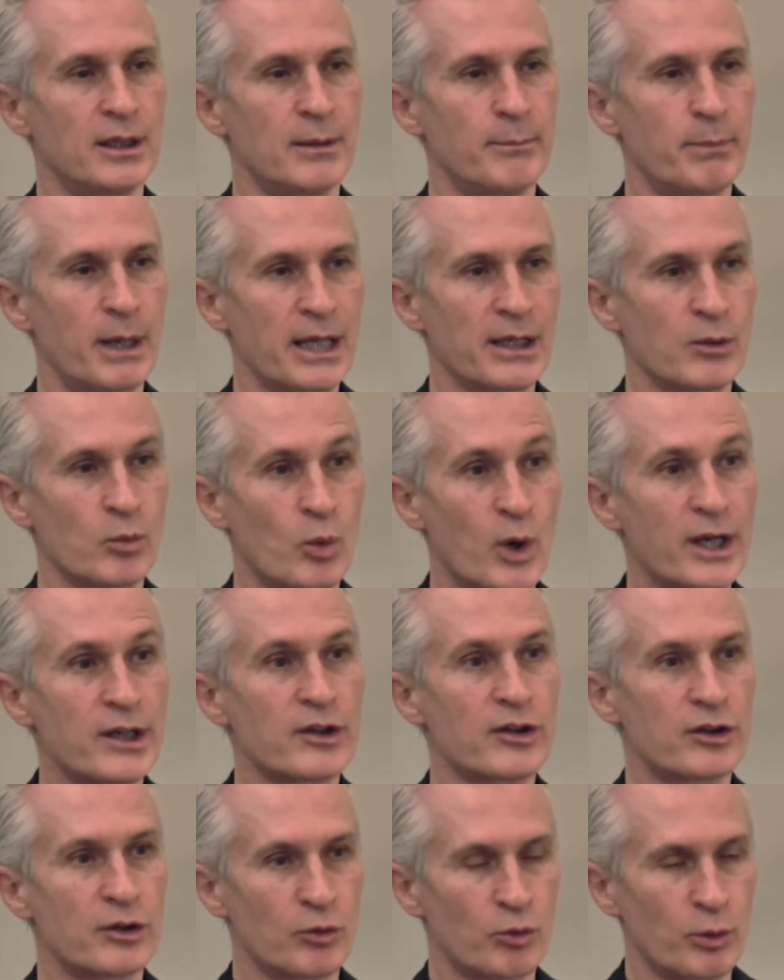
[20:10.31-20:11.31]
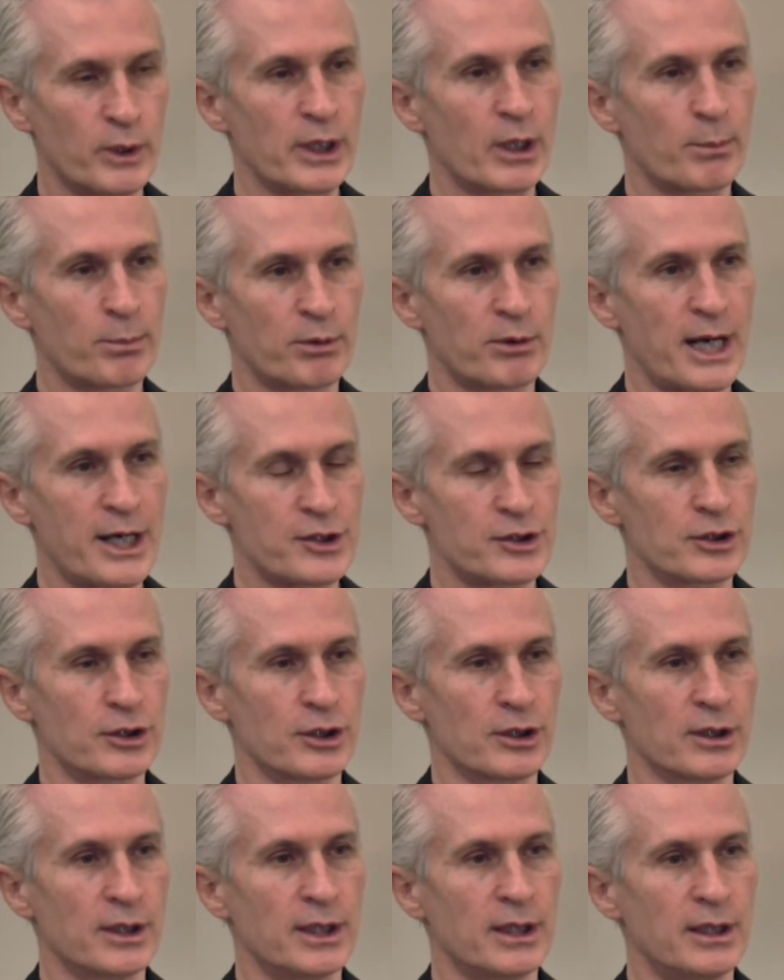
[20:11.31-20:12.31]
but what is the real
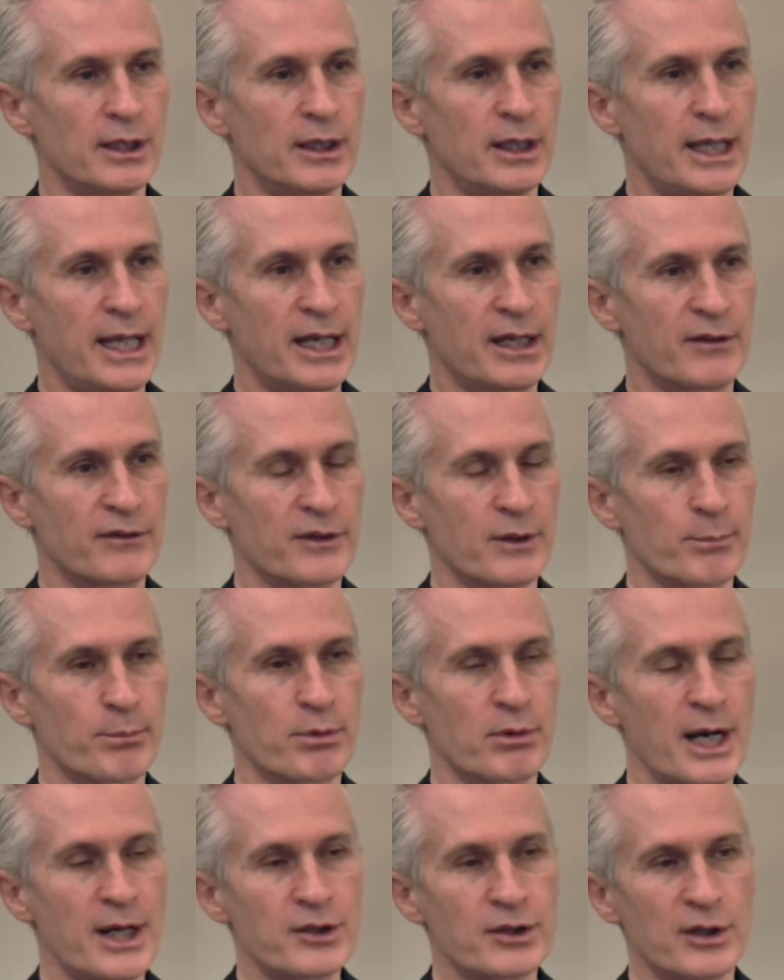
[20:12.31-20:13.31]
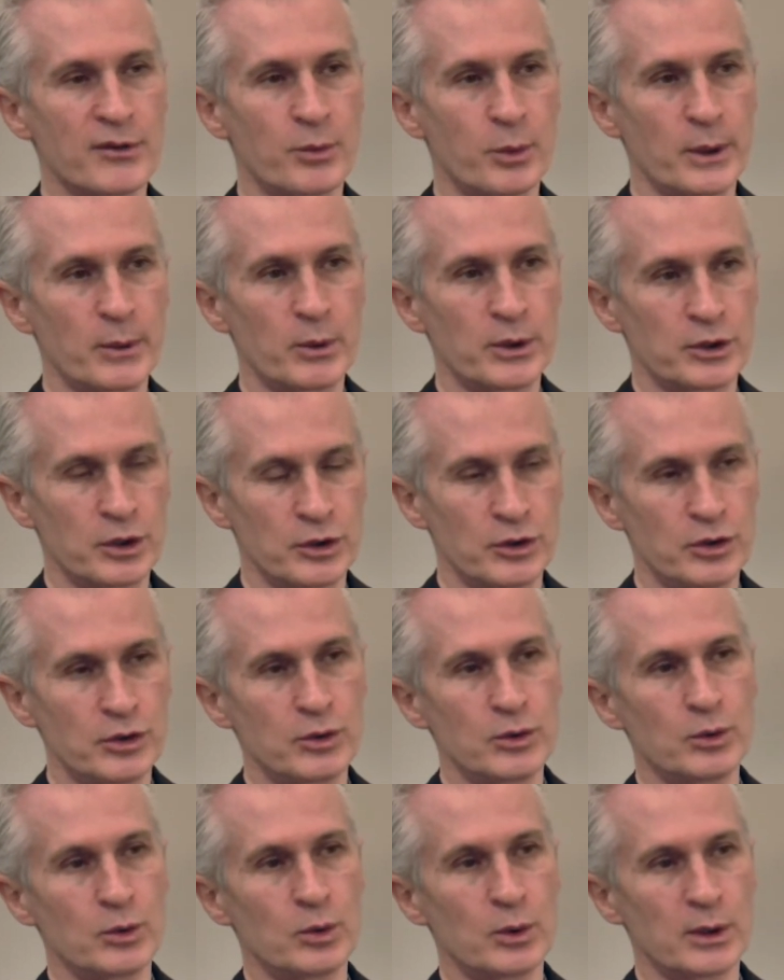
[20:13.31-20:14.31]
pressure? And if we were to
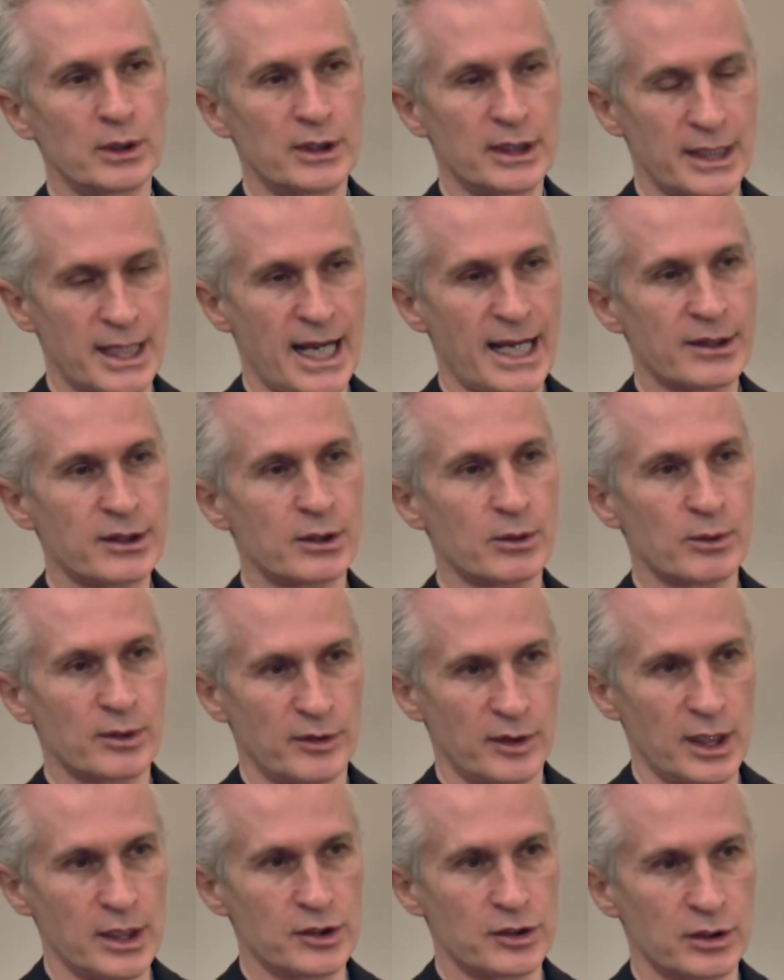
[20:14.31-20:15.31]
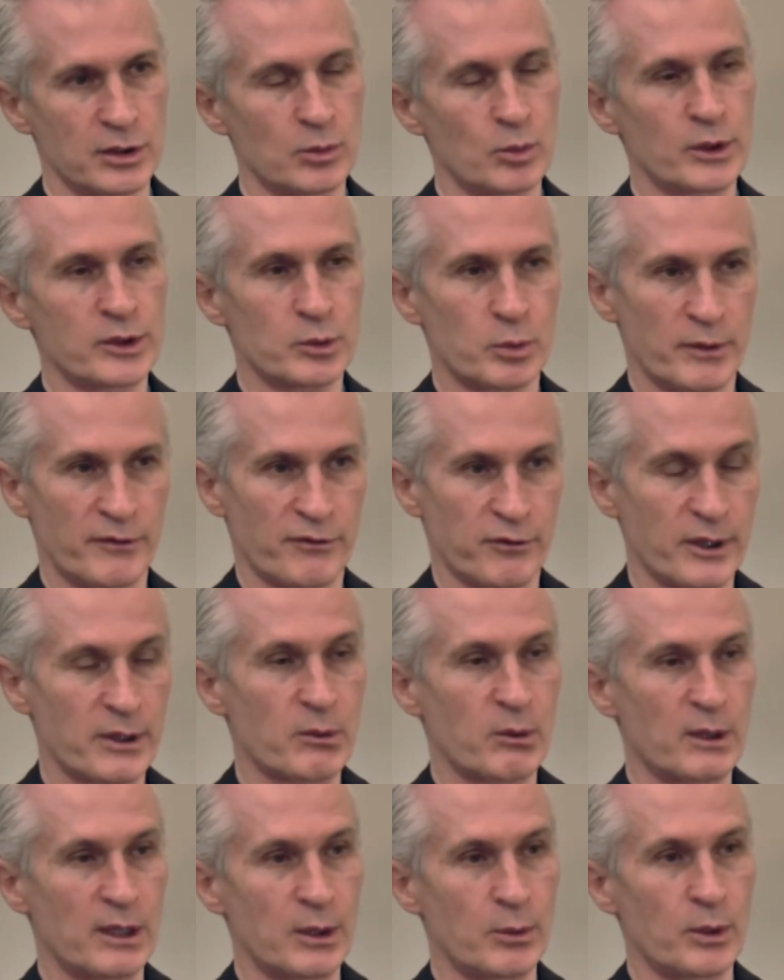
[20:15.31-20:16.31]
do the catheterization, which we
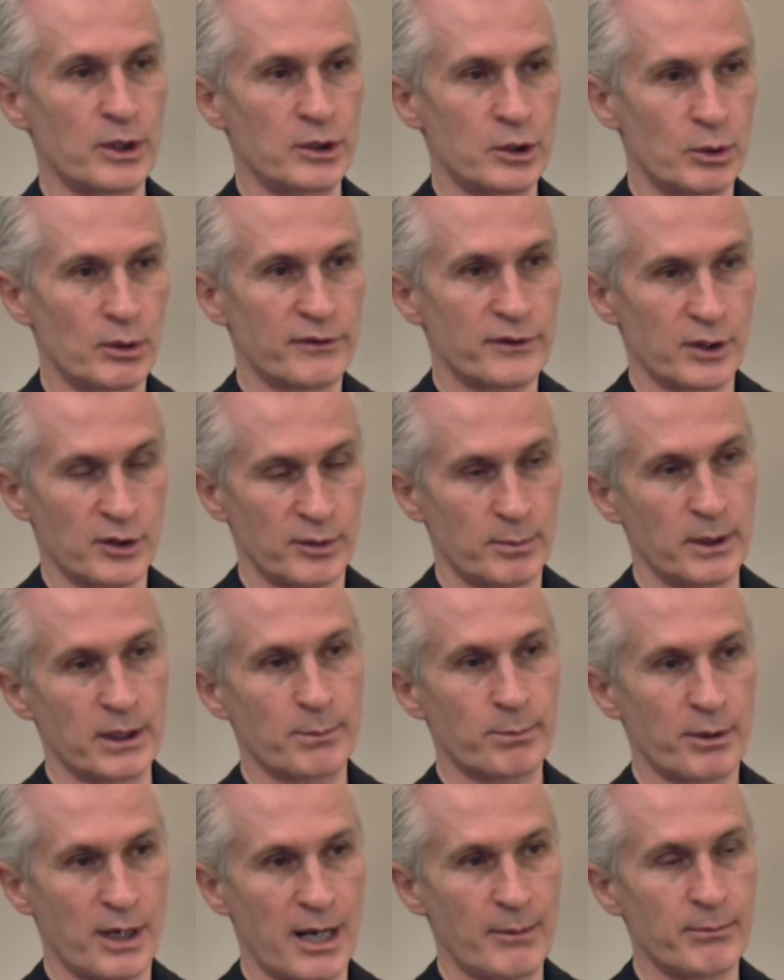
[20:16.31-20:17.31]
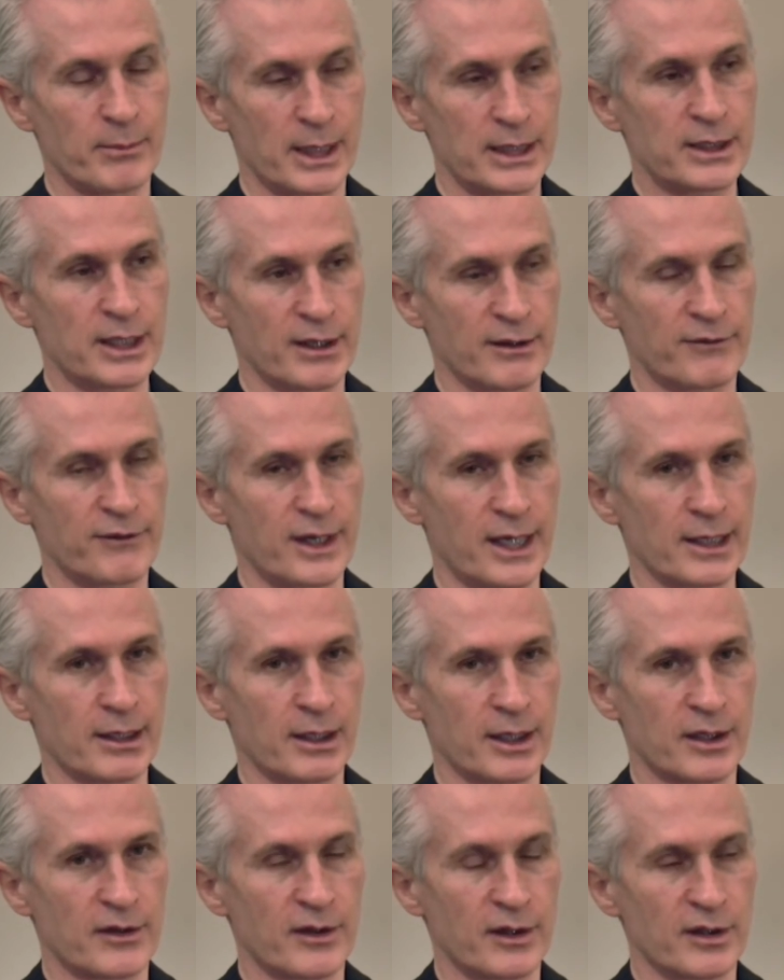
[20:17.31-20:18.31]
frequently would do if there's been a problem identified
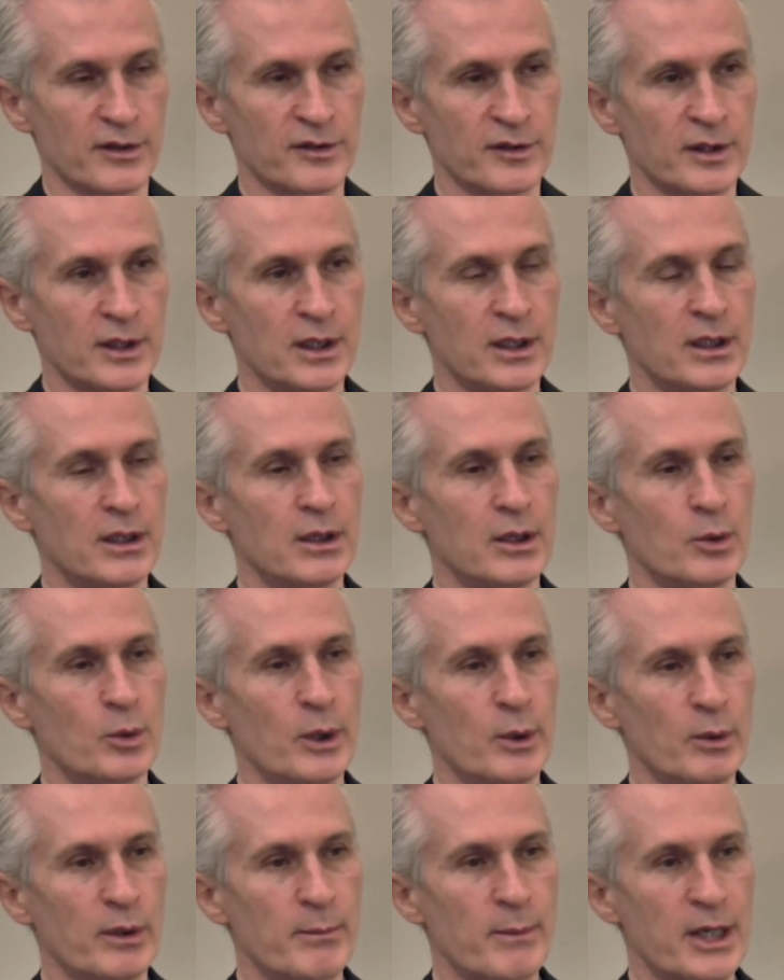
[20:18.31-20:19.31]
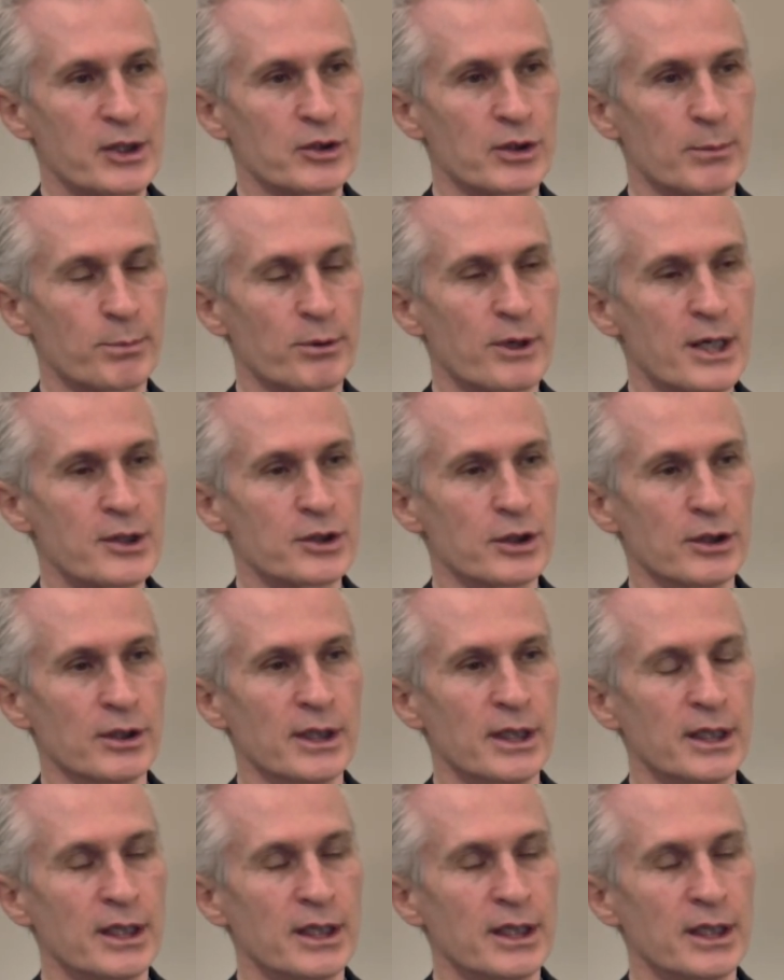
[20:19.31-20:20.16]
like this, we would measure the pressure.